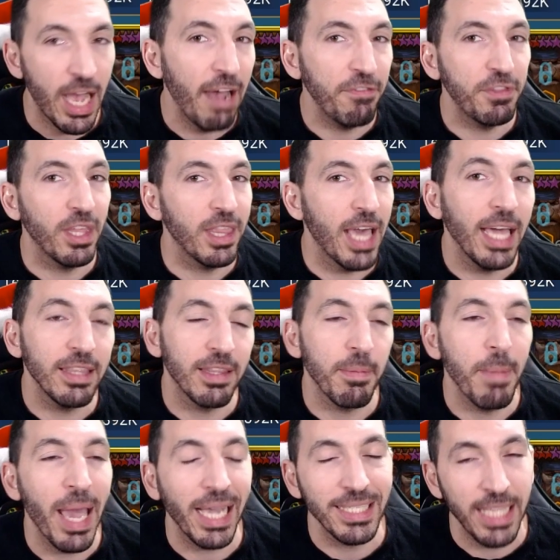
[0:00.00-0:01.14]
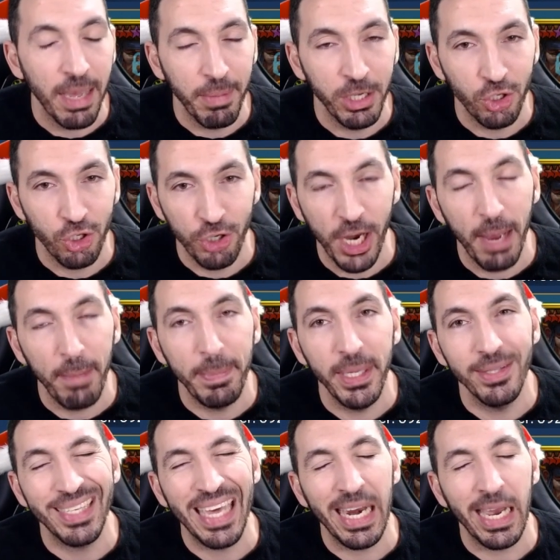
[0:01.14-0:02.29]
After that, the max damage
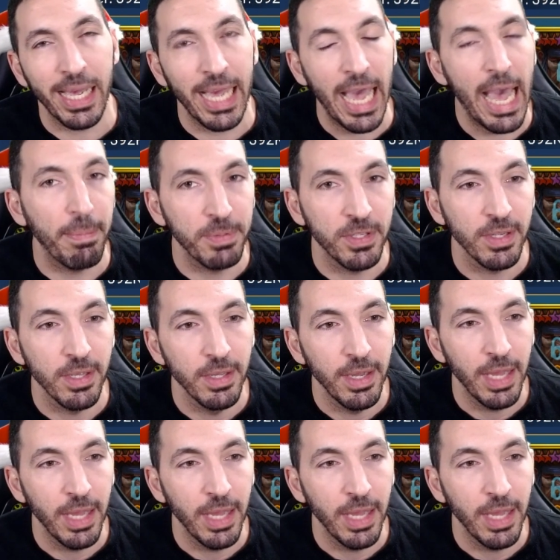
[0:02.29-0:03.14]
champions get a capped